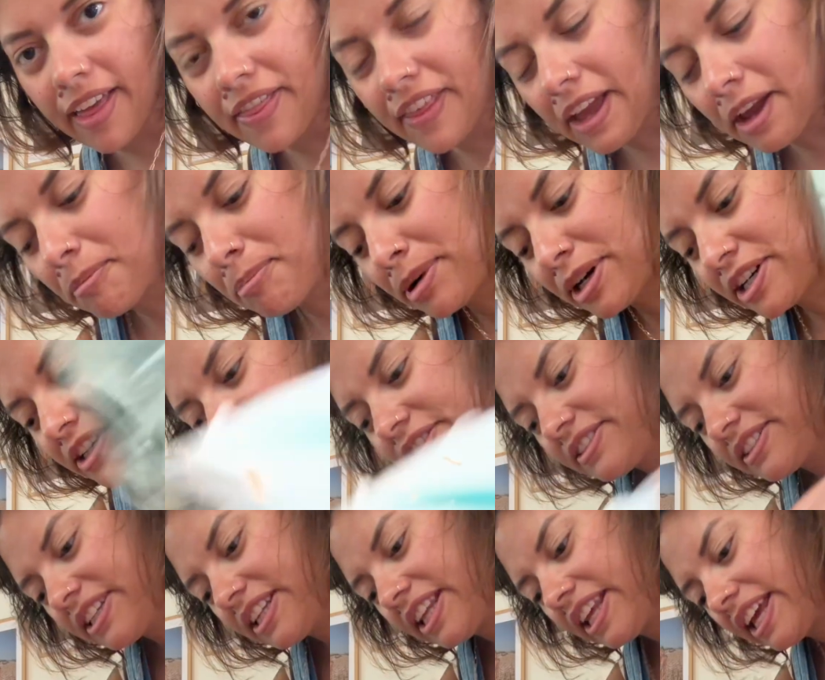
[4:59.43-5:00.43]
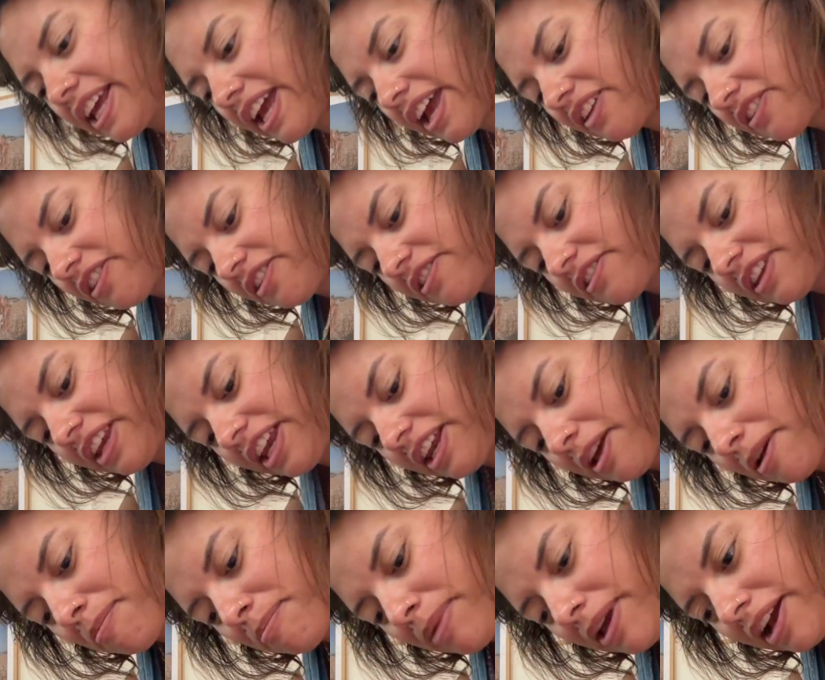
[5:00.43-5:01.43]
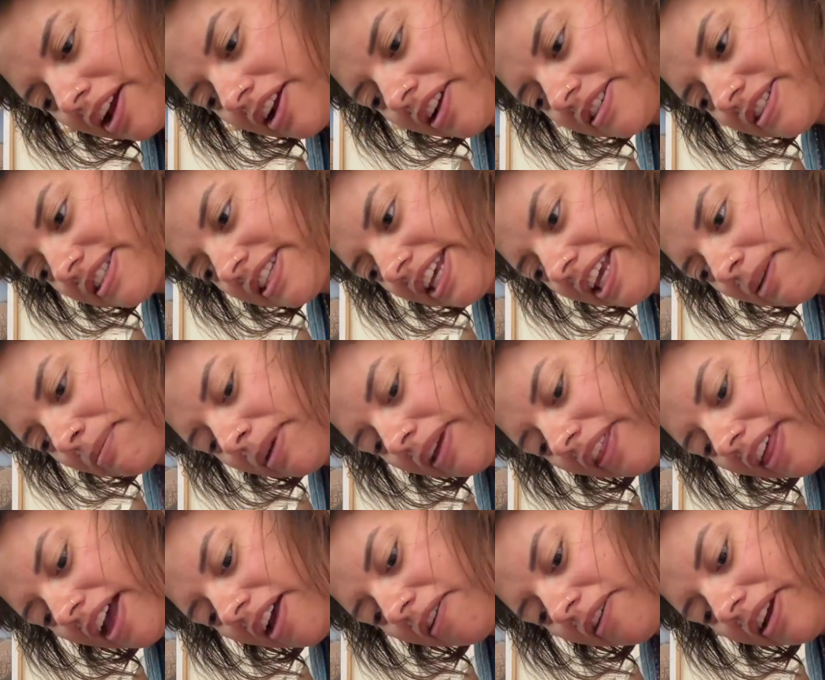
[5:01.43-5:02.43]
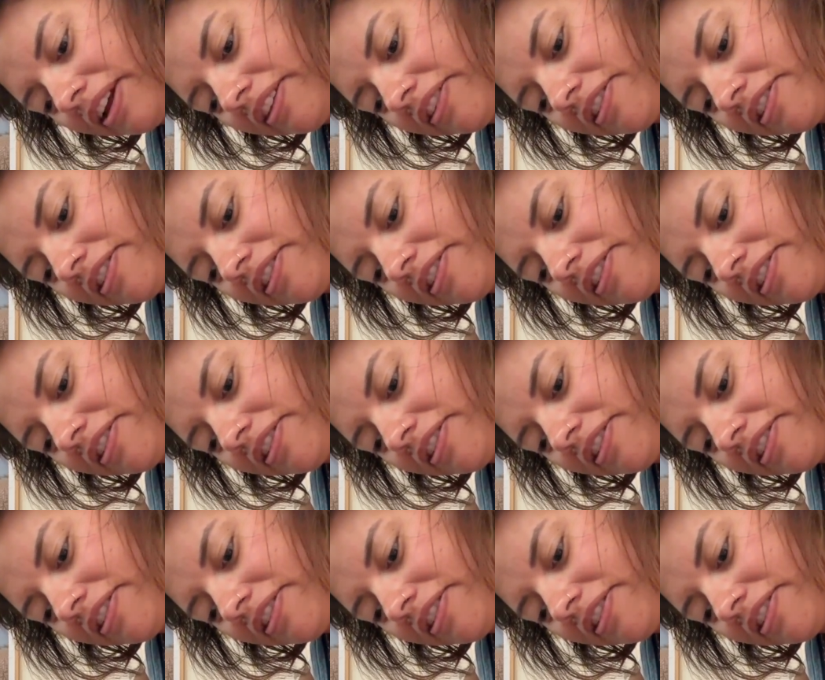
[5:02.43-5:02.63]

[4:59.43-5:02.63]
think personally, I just need a bigger seam allowance.